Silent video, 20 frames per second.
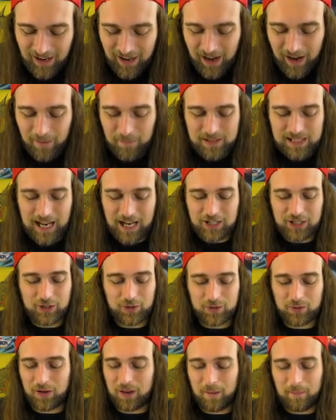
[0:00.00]
Um, Snatch
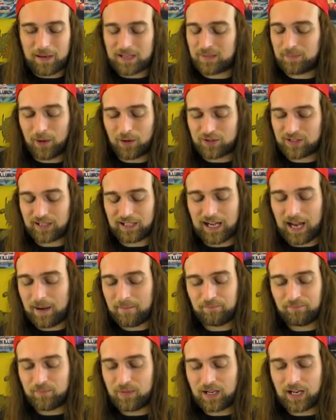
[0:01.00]
Steal is one of the best spells in the
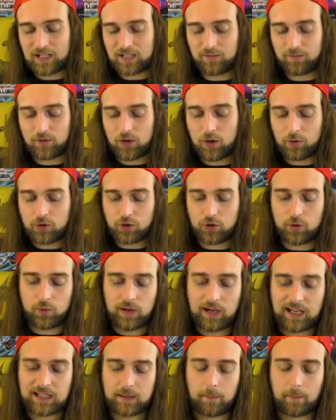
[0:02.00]
game because if you know what you're doing,